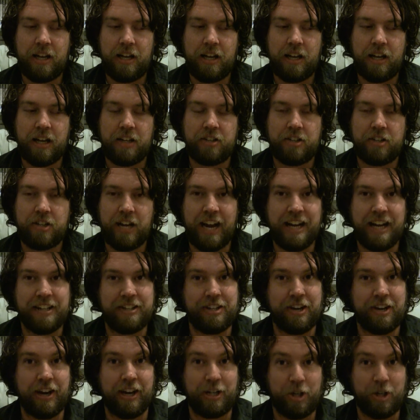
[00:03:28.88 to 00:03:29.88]
a chance
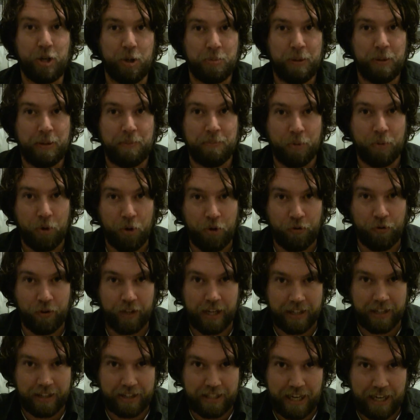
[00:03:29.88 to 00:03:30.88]
that I could be moving
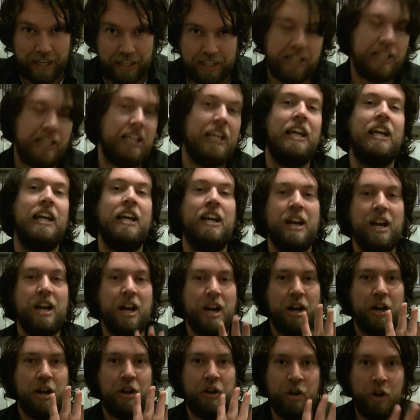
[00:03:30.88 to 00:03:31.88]
at the end of the year.
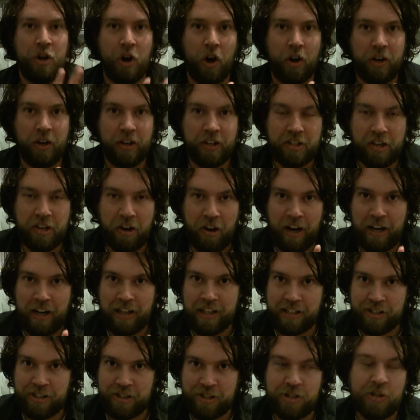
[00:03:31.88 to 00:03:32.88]
Not
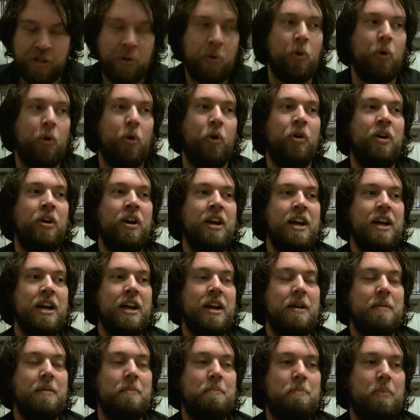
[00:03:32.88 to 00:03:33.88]
entirely sure,
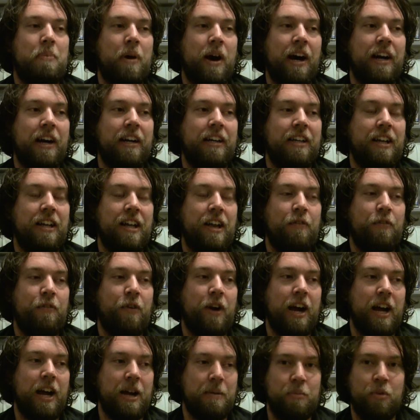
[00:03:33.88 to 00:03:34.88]
but if
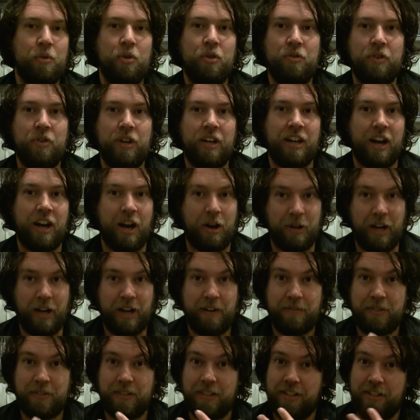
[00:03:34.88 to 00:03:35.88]
I am moving, I'll
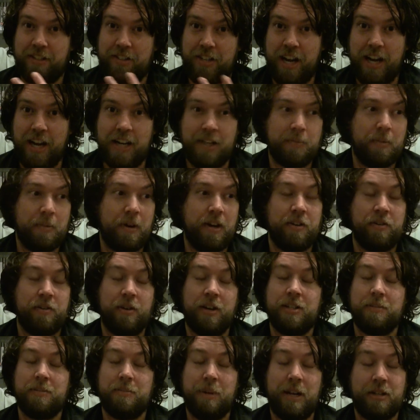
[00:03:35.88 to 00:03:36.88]
have to change my
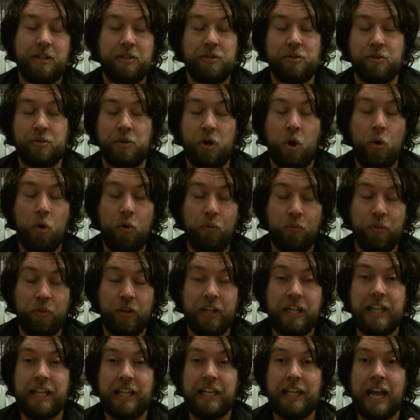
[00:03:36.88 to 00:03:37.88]
address, make sure
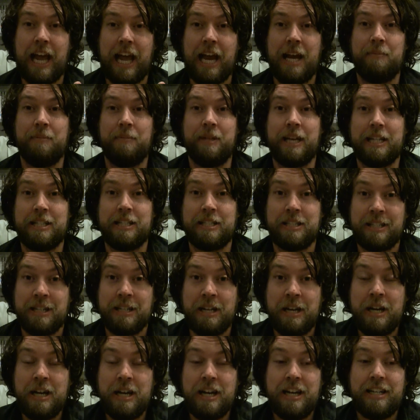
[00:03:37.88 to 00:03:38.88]
hopefully the game gets
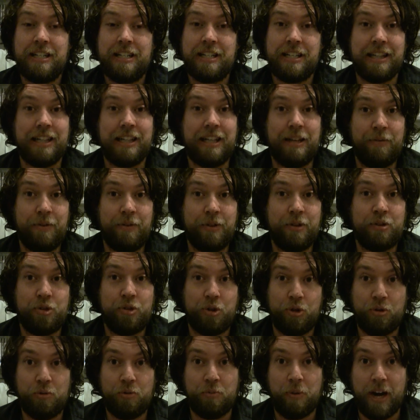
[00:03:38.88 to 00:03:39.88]
delivered
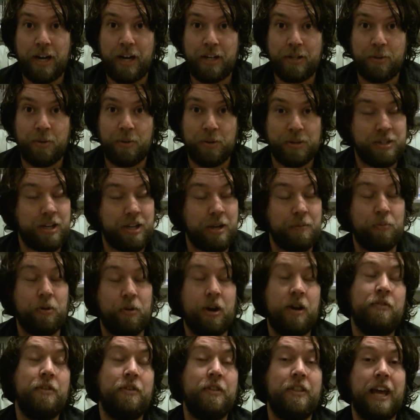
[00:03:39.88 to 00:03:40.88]
to my doorstep
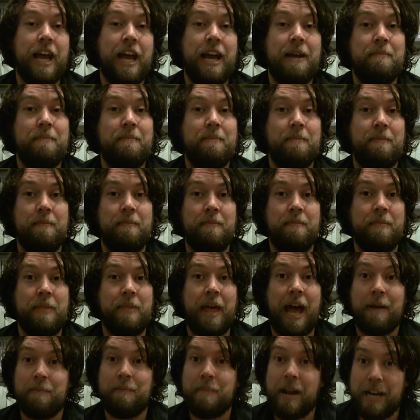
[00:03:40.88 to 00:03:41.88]
wherever they
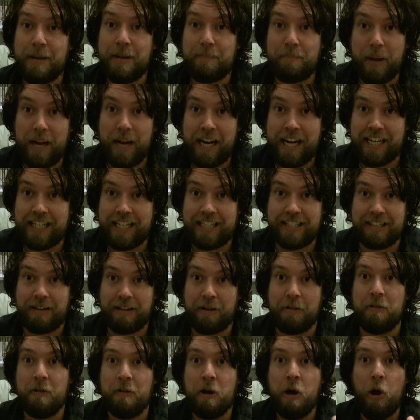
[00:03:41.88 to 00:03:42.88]
that may be.
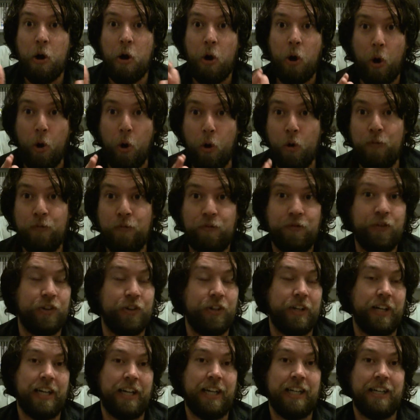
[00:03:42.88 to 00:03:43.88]
So
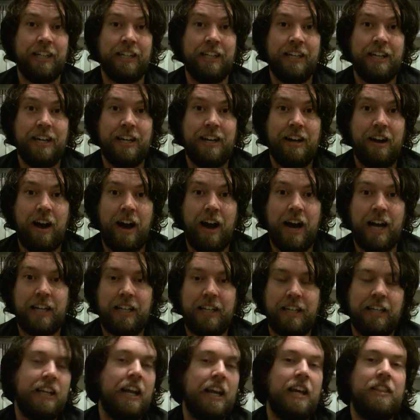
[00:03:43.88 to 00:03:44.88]
hopefully I
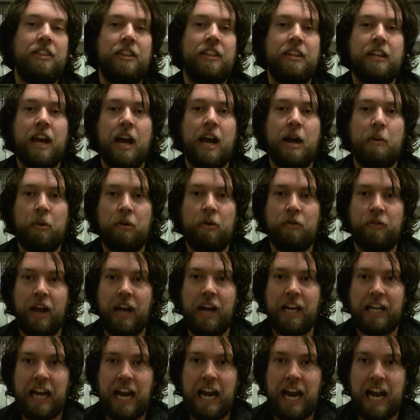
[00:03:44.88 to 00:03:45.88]
can get the game
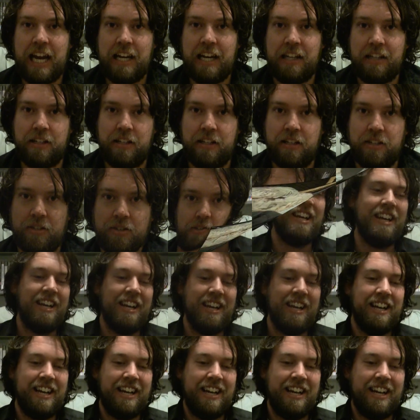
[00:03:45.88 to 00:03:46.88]
without any issue.
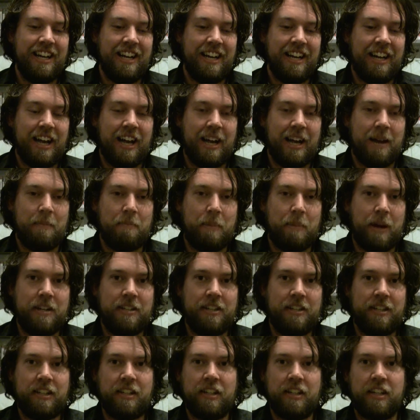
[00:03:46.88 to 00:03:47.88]

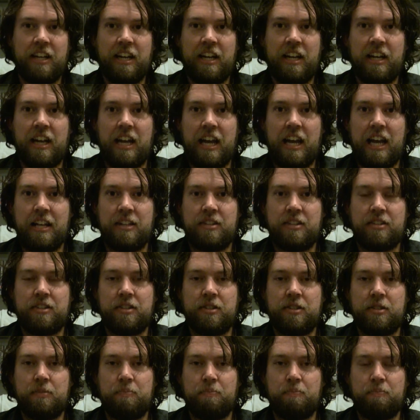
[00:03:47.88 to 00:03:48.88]
Basically,
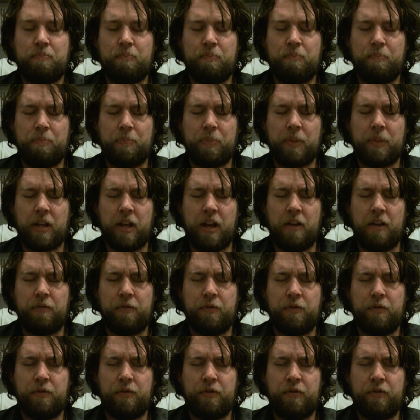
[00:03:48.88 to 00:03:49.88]
it's, I
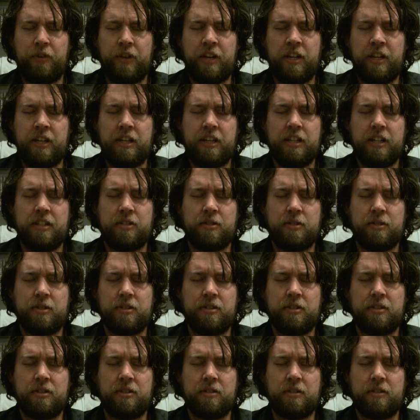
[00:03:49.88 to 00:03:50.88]
think
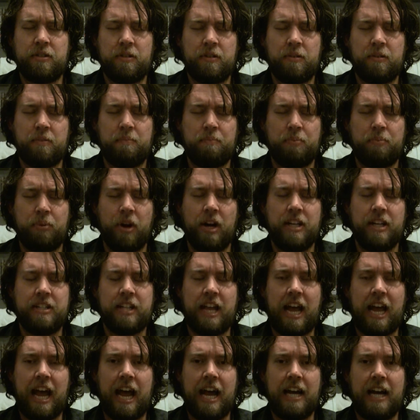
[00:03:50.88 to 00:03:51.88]
it's priced
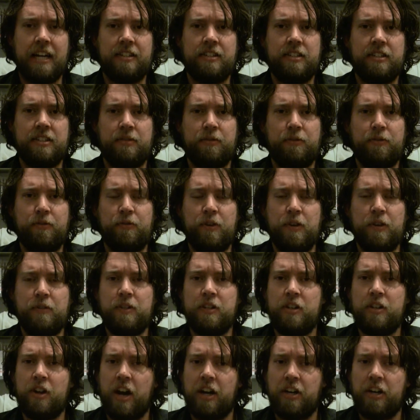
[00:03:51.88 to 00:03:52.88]
at
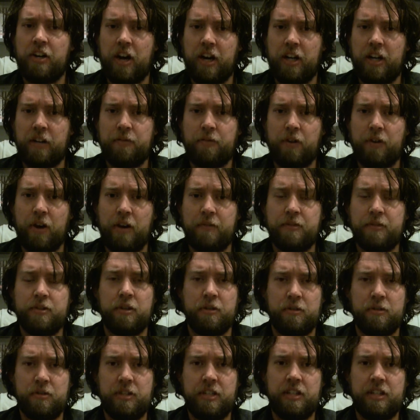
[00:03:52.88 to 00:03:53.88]
$59.95,
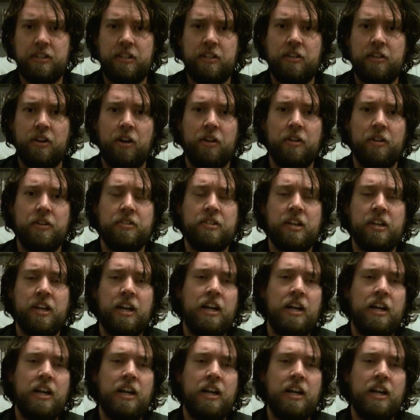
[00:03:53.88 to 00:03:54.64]
so $60